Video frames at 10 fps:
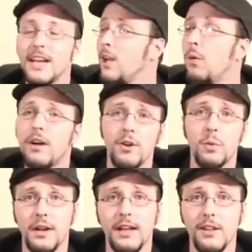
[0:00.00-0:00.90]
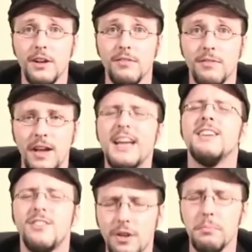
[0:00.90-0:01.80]
You wanna know what I love?
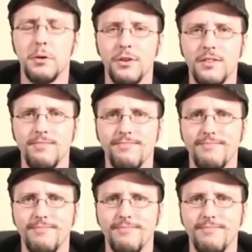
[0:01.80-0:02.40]
Tim Burton.